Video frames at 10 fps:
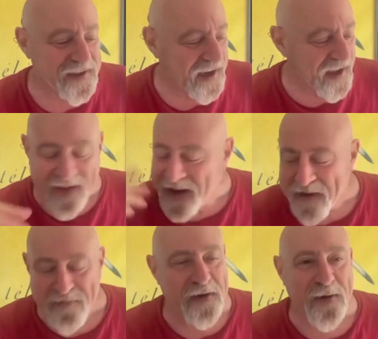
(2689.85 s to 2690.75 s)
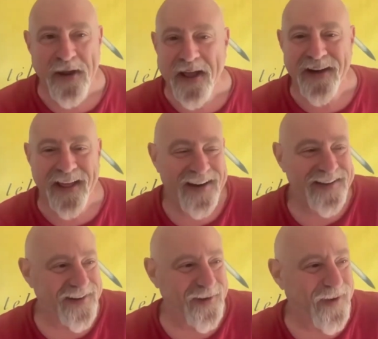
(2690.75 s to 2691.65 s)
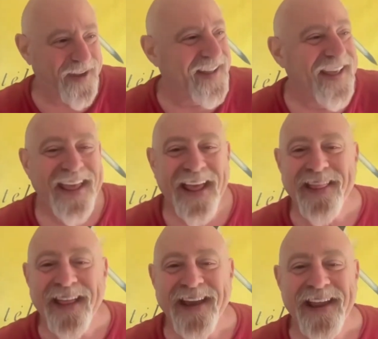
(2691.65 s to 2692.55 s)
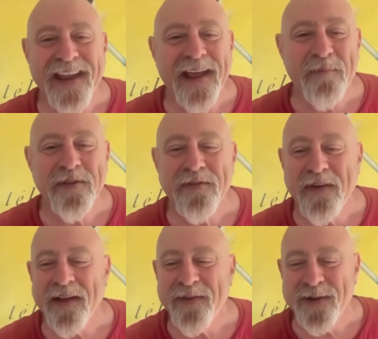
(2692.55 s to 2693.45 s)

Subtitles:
and the guy figured out how to do it, and then he kept the $500.